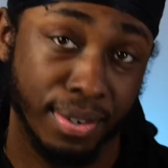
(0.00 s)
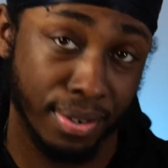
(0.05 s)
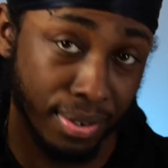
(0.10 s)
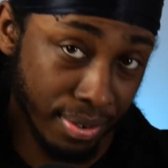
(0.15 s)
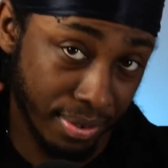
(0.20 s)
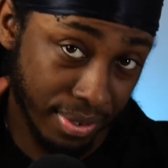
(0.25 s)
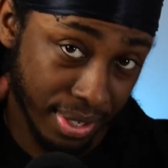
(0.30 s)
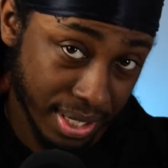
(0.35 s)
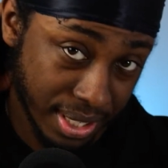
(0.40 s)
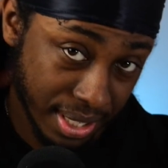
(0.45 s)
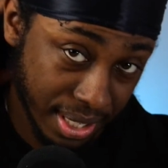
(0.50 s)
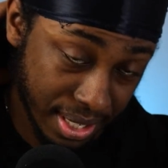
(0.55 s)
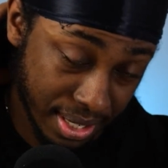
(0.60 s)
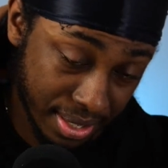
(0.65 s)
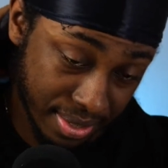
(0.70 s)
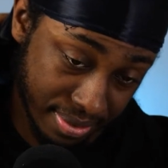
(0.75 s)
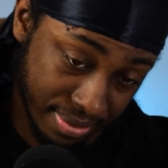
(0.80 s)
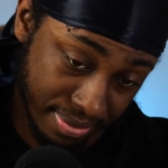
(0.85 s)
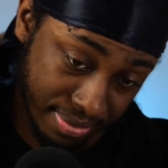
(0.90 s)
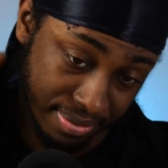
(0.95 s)
Obviously,
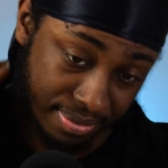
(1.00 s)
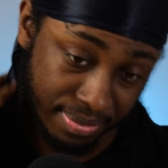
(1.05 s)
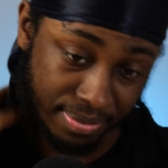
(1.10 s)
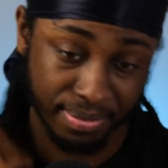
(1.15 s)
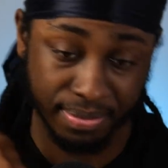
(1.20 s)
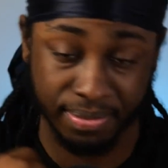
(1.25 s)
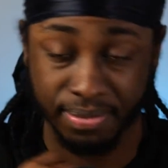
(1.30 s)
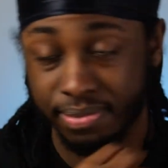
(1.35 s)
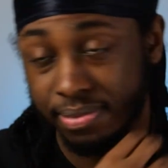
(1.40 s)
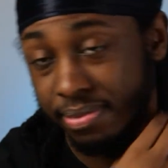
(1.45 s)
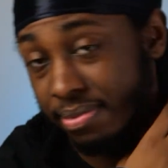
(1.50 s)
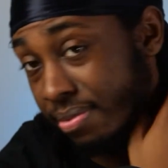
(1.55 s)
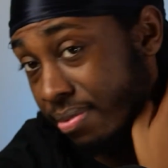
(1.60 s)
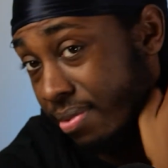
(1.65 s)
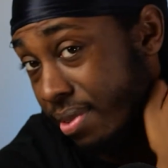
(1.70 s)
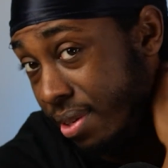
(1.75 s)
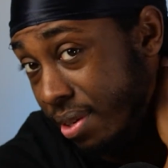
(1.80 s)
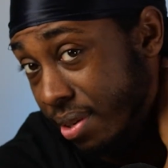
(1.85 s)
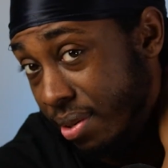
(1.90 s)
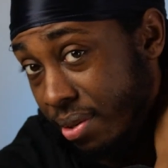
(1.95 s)

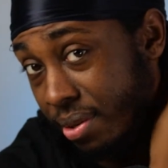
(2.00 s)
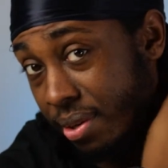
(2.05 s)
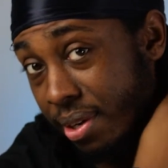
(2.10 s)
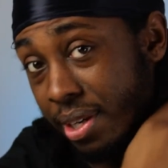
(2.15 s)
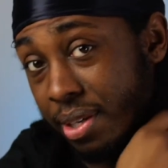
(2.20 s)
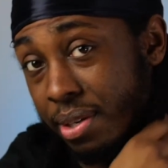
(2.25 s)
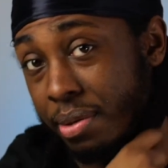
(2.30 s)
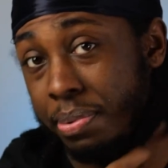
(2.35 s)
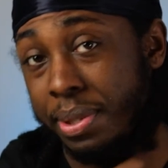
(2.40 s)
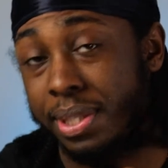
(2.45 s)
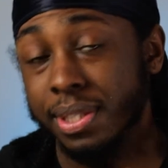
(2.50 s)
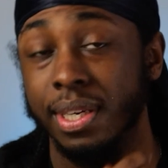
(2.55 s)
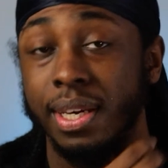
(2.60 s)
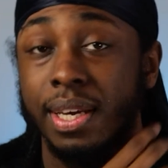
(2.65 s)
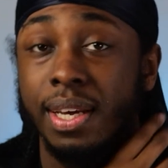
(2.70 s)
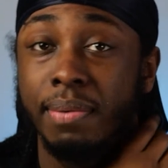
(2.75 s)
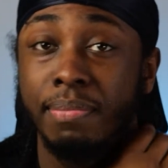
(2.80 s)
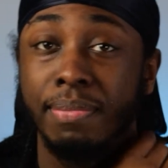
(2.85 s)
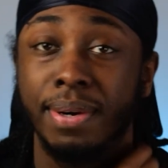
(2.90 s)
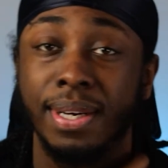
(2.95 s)
got a little piece of
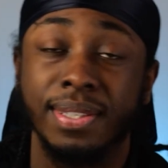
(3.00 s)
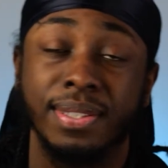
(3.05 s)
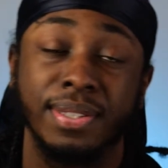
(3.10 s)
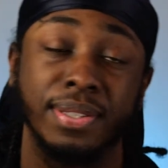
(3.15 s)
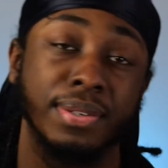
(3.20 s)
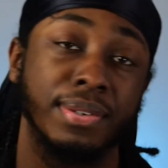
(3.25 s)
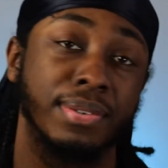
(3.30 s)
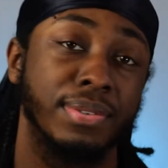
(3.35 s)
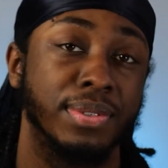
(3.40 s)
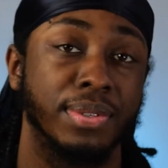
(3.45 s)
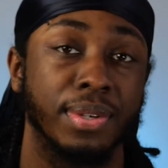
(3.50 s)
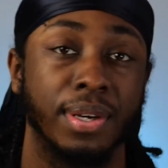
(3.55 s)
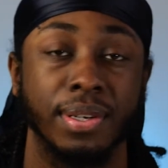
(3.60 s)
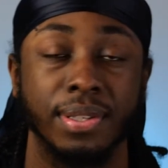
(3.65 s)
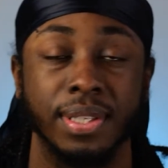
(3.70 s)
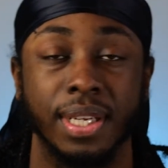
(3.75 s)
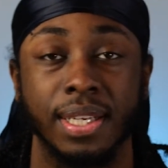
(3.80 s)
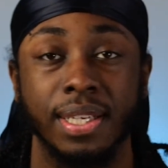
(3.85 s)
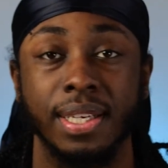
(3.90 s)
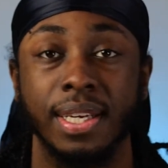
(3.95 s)
hair myself, so I was
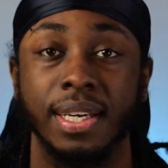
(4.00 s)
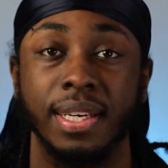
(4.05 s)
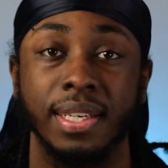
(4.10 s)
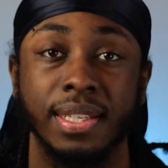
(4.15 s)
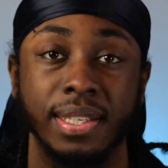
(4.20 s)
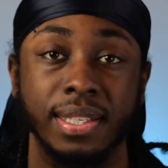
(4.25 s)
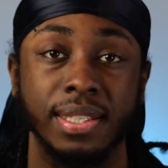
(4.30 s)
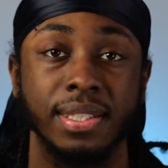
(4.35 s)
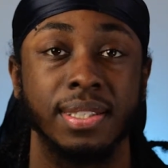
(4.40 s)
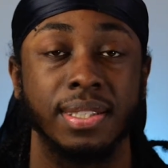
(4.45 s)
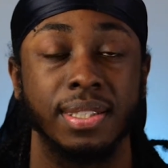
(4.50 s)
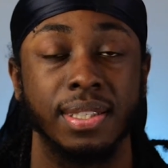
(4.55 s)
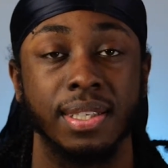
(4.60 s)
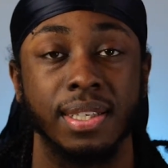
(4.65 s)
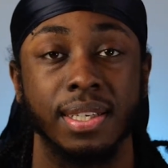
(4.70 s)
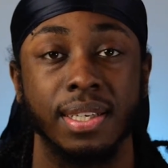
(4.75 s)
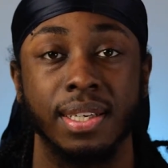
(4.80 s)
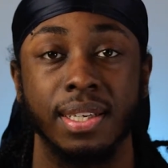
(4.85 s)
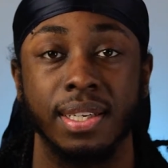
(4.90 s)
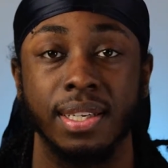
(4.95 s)
like, yeah, this
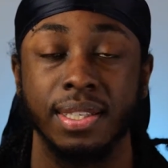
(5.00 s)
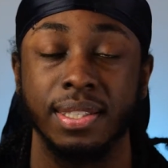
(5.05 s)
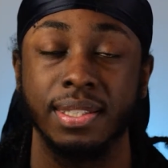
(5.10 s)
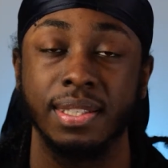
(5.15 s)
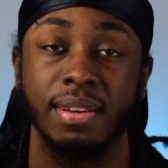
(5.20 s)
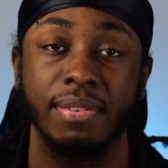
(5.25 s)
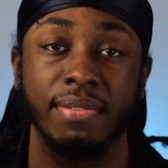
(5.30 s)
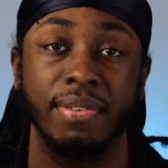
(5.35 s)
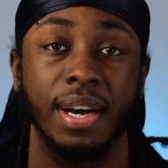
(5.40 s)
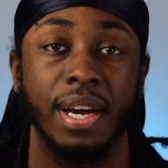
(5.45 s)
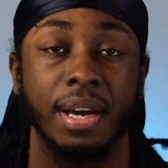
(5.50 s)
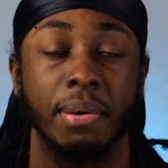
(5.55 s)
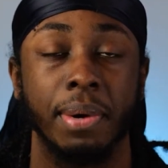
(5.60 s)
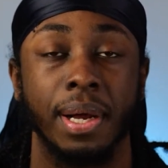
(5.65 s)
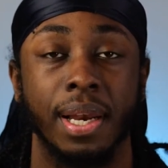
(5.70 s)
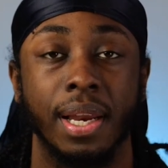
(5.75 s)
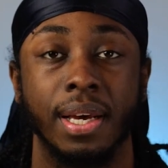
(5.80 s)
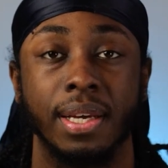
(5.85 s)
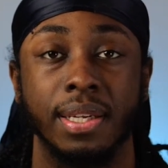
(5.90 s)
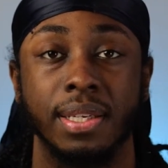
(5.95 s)
is a vibe, I
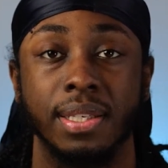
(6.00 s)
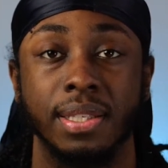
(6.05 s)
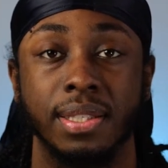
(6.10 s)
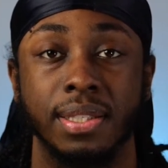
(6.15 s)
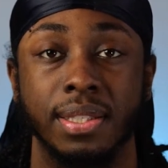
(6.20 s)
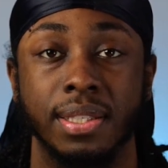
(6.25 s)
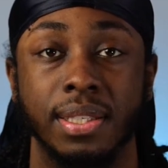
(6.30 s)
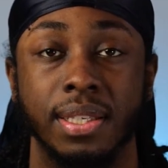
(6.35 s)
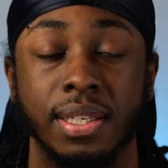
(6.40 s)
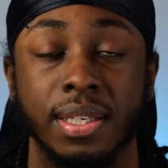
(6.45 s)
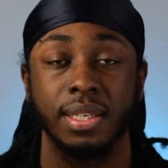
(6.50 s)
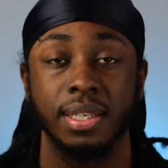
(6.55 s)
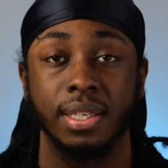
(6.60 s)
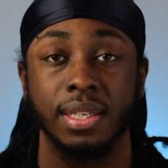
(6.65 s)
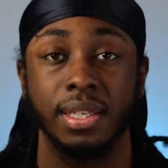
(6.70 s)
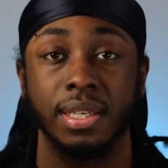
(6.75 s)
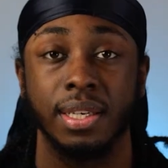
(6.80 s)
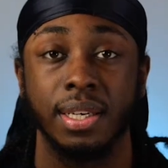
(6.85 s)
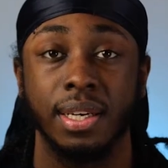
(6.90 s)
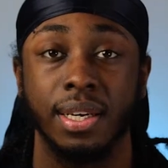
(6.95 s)
like this.
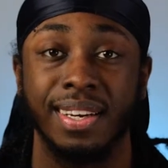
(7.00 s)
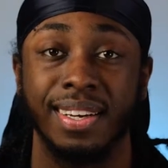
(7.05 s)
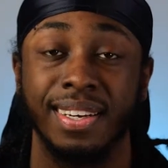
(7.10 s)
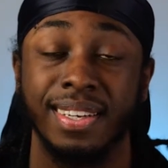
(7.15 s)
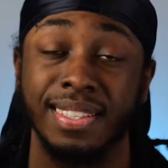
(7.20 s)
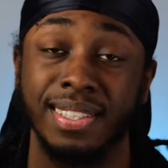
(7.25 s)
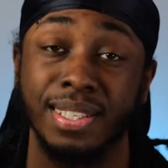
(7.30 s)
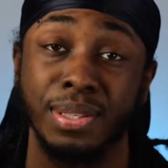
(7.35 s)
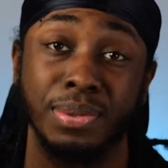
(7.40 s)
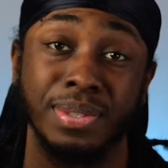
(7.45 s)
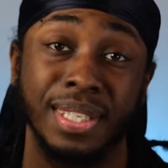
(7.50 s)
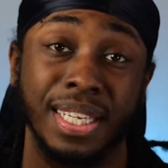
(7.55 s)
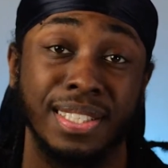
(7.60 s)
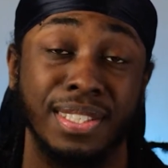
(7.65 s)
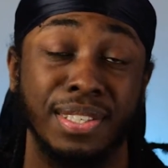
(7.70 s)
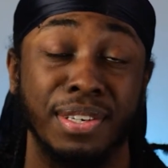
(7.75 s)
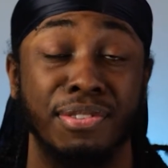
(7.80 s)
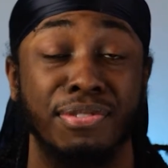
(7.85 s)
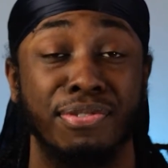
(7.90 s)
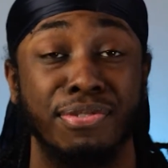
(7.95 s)
This was
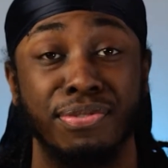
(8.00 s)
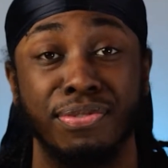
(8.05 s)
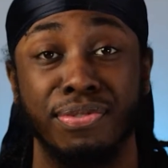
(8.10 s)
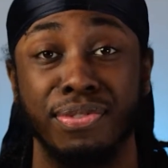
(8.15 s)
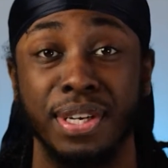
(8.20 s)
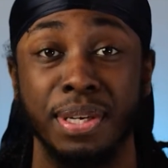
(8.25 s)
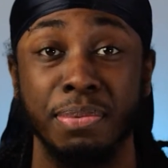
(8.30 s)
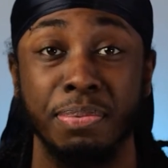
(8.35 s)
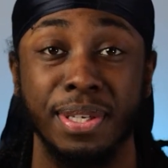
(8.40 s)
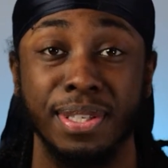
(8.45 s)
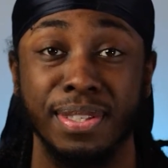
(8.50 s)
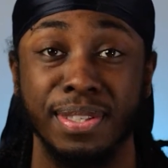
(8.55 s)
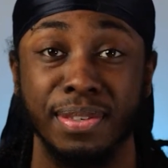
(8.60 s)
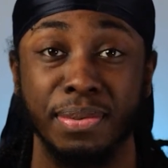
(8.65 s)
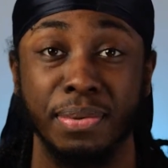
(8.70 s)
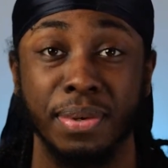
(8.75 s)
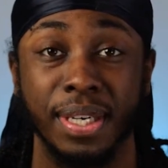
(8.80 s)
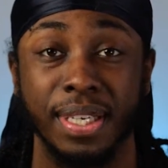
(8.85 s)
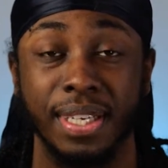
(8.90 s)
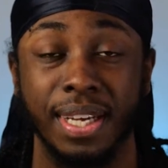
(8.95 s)
actually a free piece of
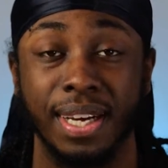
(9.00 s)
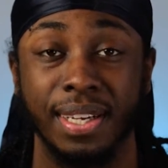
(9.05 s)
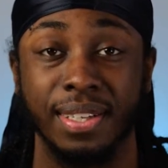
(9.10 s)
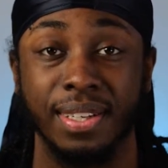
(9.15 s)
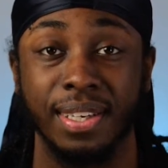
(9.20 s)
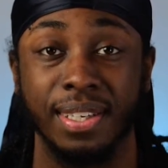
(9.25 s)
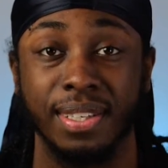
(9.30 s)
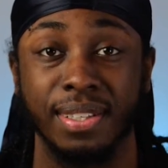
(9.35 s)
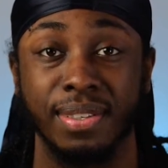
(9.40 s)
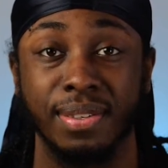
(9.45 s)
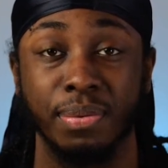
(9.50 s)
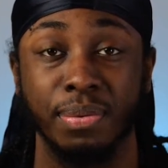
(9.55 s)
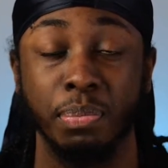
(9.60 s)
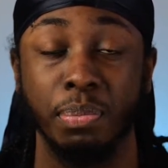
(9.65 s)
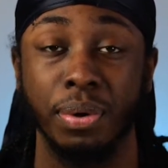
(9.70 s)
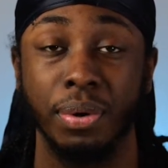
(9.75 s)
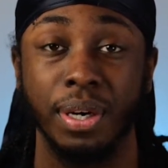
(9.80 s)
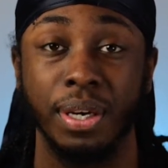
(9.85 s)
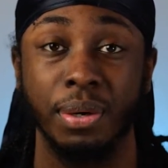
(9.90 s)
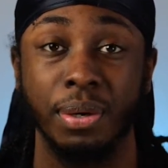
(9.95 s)
work that I done,
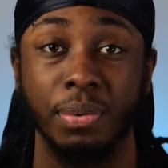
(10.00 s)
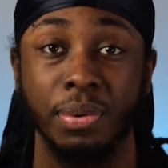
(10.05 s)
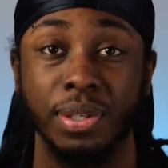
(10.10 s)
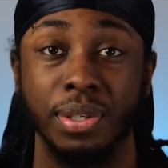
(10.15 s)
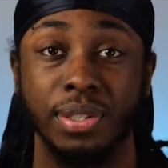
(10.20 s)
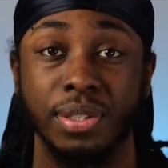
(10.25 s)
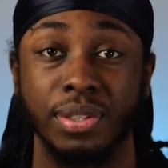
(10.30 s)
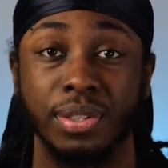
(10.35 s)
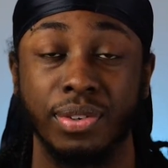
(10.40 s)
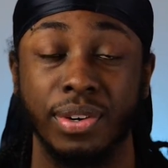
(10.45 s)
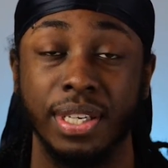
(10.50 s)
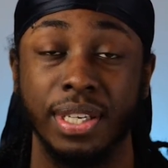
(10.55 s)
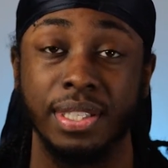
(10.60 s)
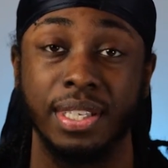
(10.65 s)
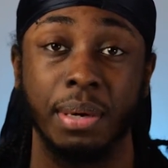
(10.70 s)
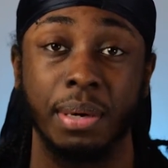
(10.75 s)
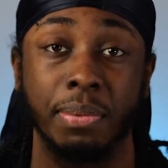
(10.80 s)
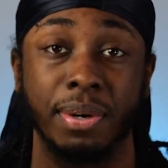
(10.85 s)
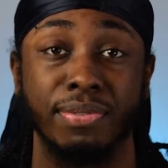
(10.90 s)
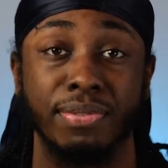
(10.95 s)
but it was great to
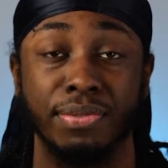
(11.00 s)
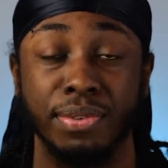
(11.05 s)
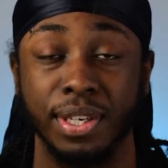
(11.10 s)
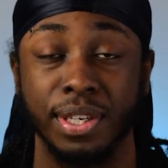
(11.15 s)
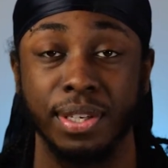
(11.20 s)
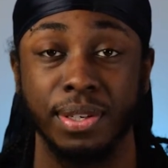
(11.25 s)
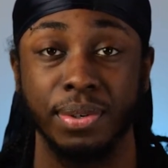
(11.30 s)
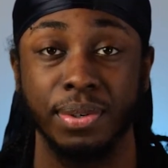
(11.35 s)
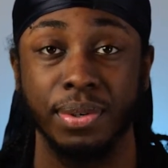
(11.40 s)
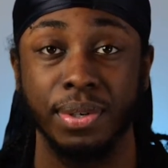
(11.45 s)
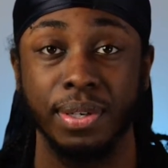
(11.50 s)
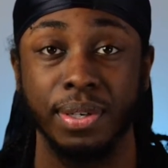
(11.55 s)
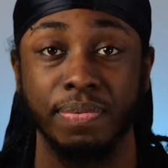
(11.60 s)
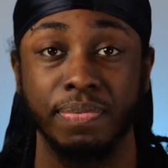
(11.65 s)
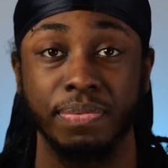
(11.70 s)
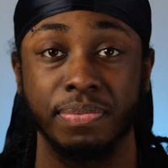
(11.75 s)
get my foot in the door.